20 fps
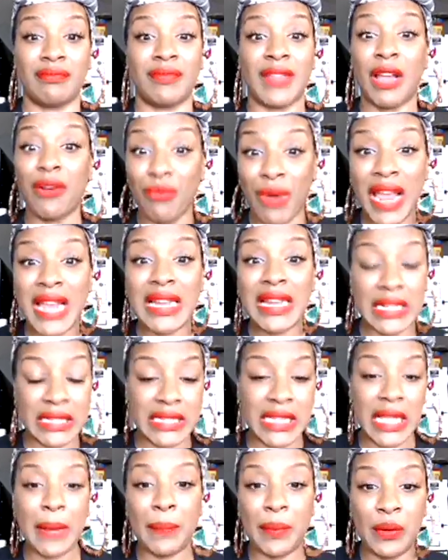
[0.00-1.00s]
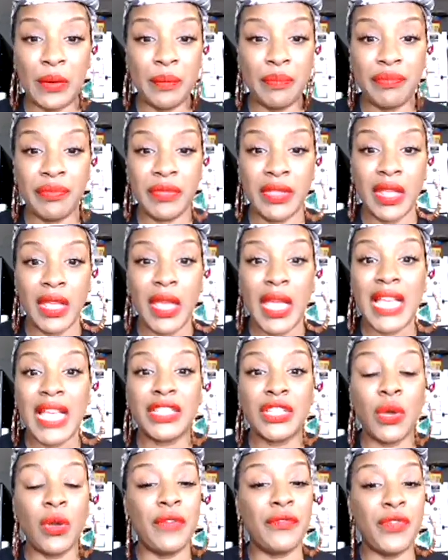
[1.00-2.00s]
writing sample.
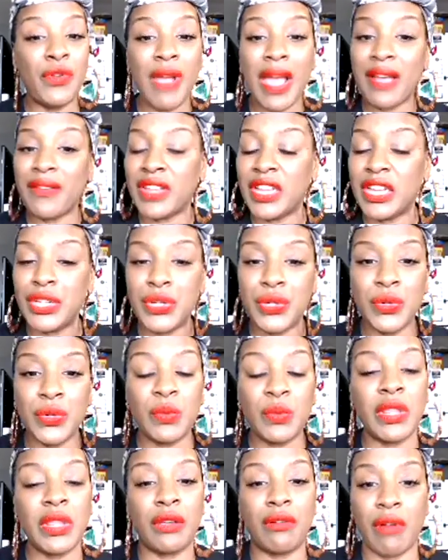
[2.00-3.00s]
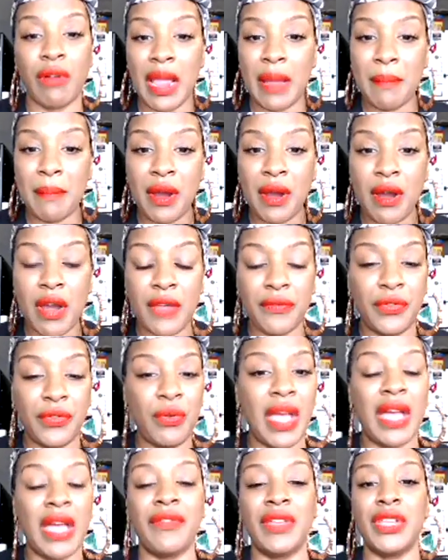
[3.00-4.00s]
So if you have issues with grammar, if you
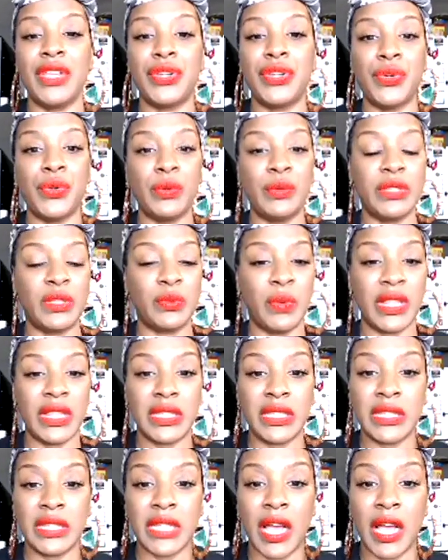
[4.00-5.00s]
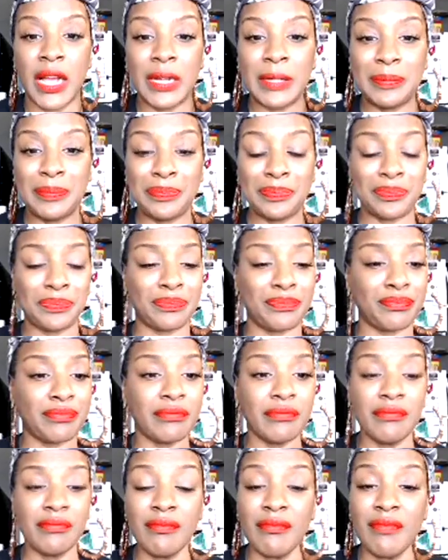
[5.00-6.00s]
have issues with,
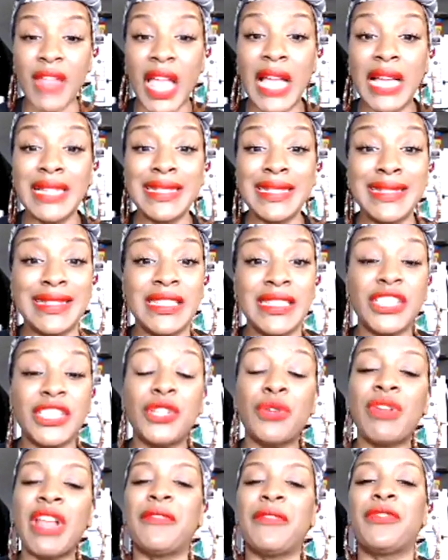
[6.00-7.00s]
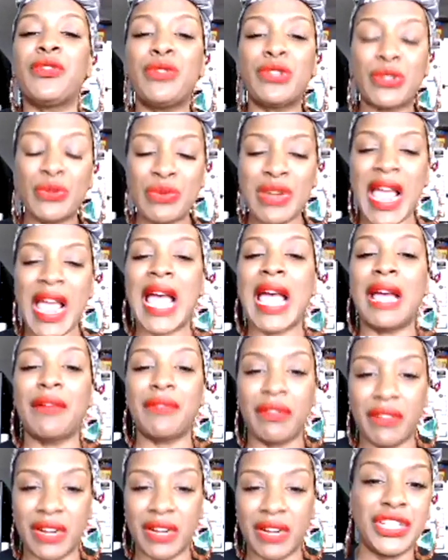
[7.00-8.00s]
if you do not have a
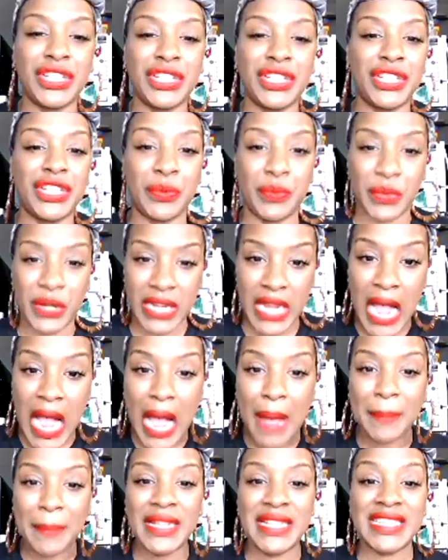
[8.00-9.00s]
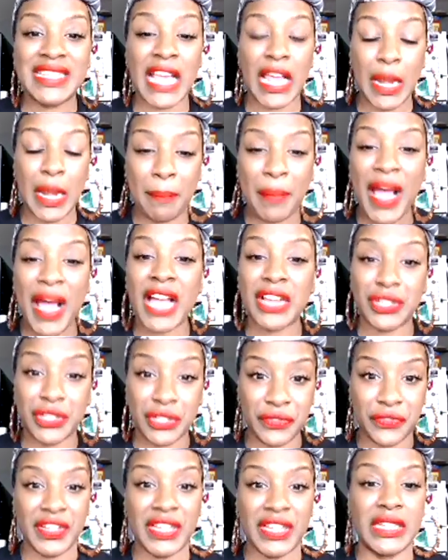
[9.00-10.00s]
relationship with commas and
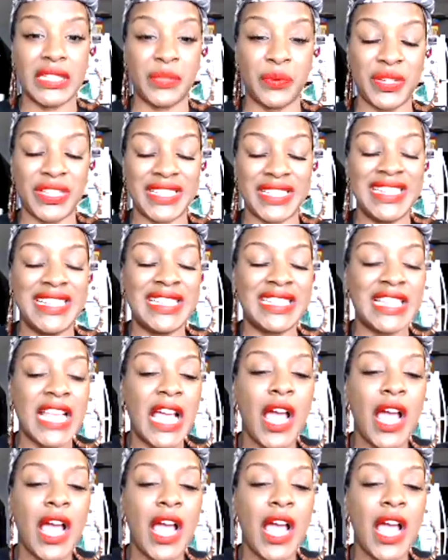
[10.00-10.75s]
apostrophes, which is